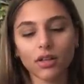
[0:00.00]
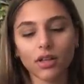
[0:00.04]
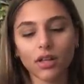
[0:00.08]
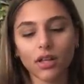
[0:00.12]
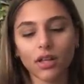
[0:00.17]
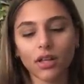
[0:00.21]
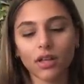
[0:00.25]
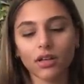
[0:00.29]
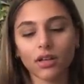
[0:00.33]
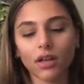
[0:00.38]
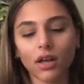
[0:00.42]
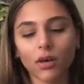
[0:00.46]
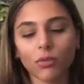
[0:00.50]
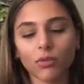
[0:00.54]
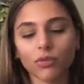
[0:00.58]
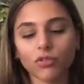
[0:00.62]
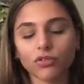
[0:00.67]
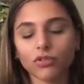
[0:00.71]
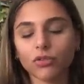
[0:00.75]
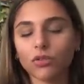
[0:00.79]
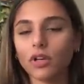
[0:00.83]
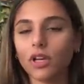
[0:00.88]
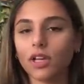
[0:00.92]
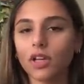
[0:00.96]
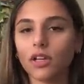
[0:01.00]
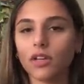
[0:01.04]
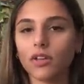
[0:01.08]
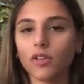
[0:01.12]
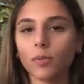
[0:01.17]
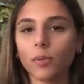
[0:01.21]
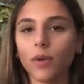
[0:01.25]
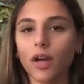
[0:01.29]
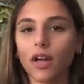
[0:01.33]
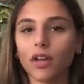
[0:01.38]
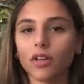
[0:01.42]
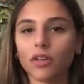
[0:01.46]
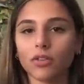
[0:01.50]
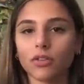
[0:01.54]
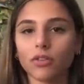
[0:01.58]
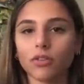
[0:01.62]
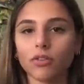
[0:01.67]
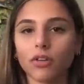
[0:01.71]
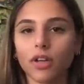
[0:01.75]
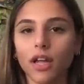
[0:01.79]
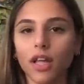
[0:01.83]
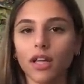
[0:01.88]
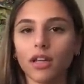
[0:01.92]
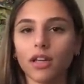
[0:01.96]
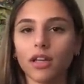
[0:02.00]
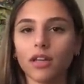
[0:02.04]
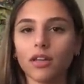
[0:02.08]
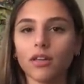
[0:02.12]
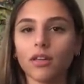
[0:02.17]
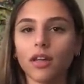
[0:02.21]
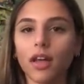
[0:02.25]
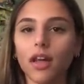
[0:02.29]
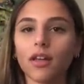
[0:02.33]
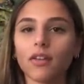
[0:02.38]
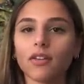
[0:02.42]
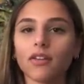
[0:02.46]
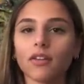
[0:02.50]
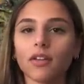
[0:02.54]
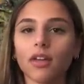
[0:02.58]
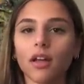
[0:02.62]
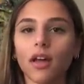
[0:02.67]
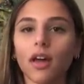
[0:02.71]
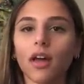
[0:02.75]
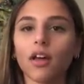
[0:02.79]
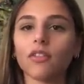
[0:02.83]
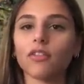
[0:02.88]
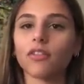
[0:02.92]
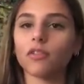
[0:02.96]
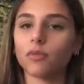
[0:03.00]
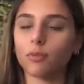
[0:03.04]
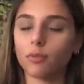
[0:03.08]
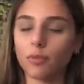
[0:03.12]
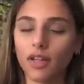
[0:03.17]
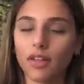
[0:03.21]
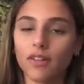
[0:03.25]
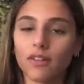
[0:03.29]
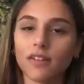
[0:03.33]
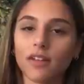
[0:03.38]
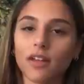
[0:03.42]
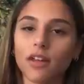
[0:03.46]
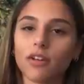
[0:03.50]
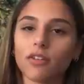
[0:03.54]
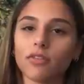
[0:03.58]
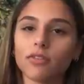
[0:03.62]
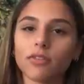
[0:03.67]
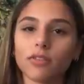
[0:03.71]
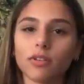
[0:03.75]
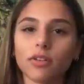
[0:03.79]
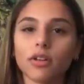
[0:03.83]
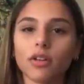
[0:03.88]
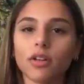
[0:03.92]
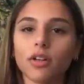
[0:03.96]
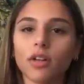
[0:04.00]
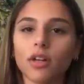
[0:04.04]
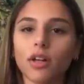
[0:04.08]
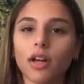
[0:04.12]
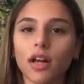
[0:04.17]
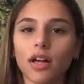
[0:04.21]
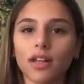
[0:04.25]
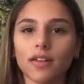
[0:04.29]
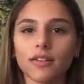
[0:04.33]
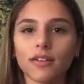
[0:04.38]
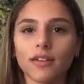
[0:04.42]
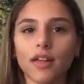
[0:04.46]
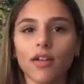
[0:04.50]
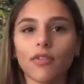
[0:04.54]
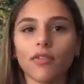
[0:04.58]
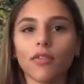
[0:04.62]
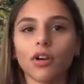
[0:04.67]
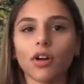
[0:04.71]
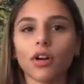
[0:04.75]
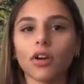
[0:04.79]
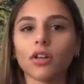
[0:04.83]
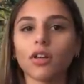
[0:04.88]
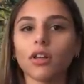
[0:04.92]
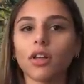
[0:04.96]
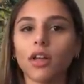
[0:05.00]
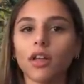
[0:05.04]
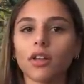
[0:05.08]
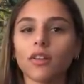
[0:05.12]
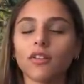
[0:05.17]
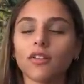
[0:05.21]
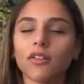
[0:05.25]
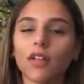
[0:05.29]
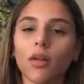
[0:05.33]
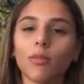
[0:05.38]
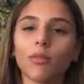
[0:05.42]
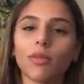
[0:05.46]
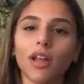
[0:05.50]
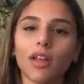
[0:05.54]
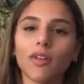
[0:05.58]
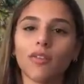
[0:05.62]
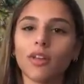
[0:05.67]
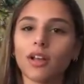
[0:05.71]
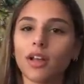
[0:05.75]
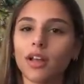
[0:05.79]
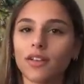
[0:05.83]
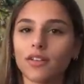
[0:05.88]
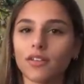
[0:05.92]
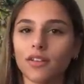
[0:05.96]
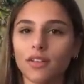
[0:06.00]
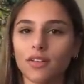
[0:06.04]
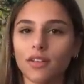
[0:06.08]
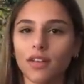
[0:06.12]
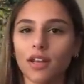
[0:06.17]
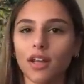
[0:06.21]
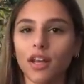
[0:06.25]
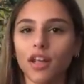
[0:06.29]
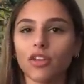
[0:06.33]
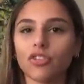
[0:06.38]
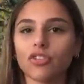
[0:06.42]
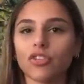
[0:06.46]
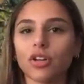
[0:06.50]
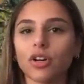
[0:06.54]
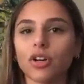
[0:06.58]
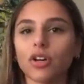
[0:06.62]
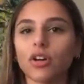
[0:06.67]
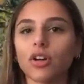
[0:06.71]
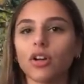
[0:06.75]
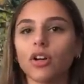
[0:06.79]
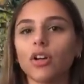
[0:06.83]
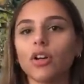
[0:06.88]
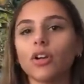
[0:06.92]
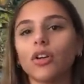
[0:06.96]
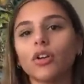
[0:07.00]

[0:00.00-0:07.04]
And I was truly inspired to create it, as I myself had suffered at some level as a teenager